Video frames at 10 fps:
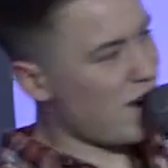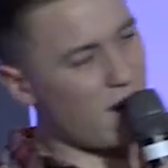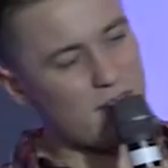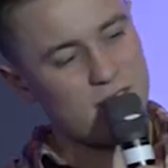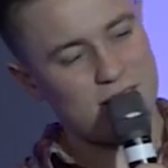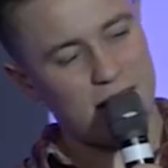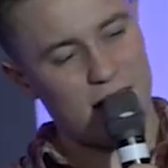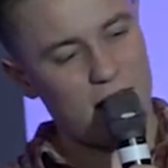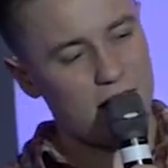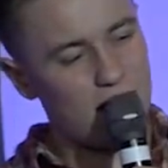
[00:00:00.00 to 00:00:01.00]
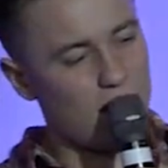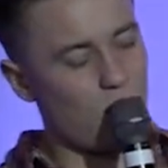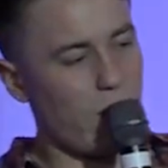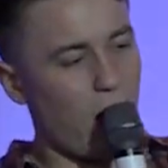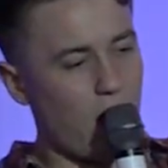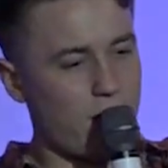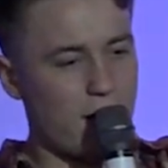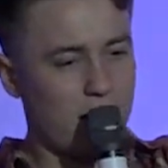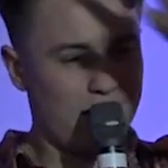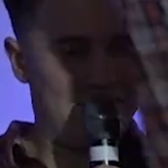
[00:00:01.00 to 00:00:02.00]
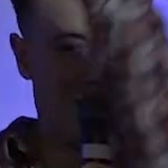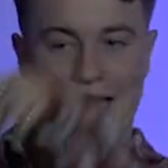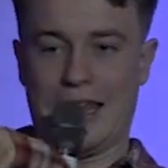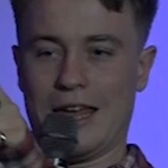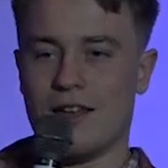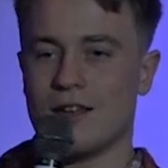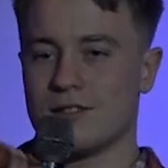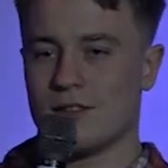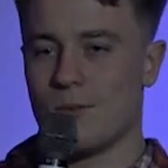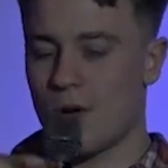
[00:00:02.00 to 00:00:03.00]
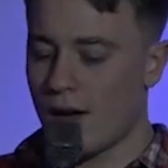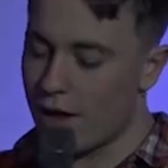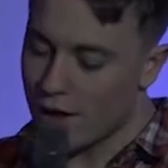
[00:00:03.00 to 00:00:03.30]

London's here, we're over here somewhere.